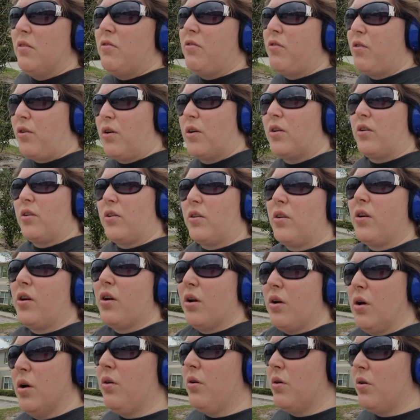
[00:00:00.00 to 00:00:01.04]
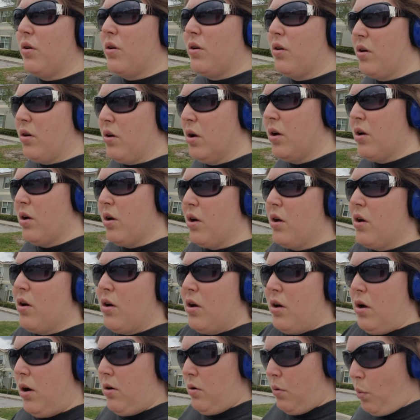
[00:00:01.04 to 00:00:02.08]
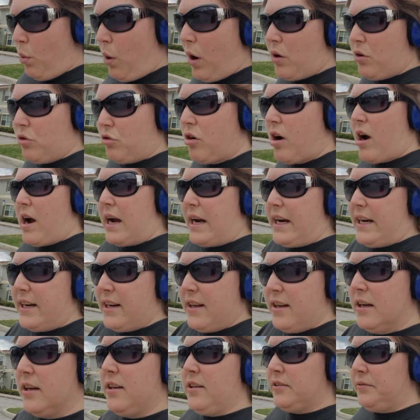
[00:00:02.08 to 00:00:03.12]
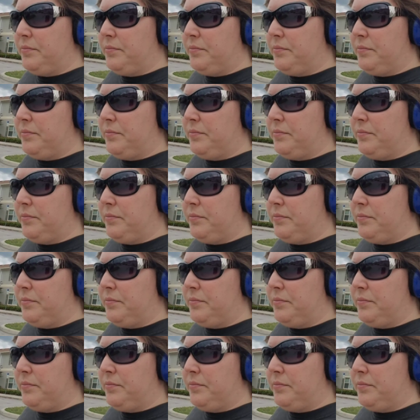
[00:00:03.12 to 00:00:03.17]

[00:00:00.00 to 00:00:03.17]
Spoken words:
for one ride,